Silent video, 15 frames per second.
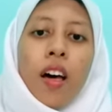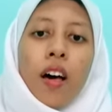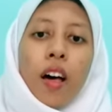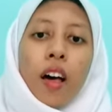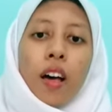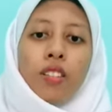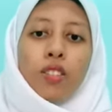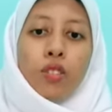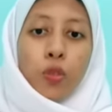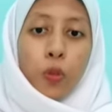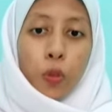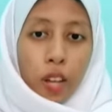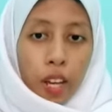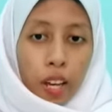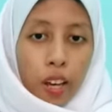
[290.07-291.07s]
And
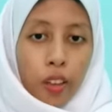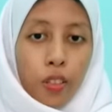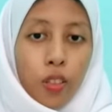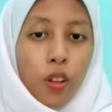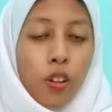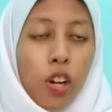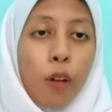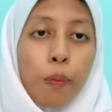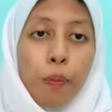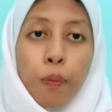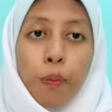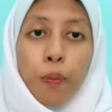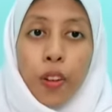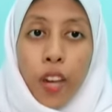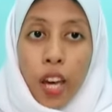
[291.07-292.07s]
3. Do not
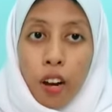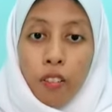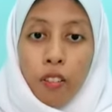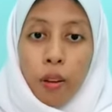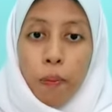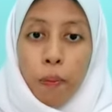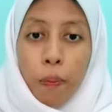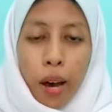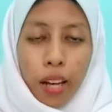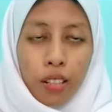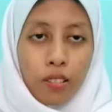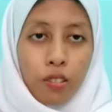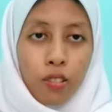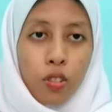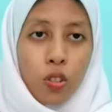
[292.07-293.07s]
carry
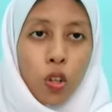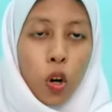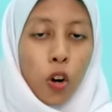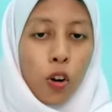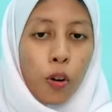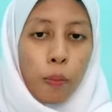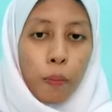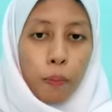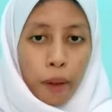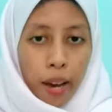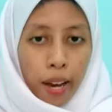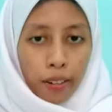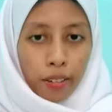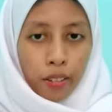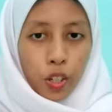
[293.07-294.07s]
pencil or pen.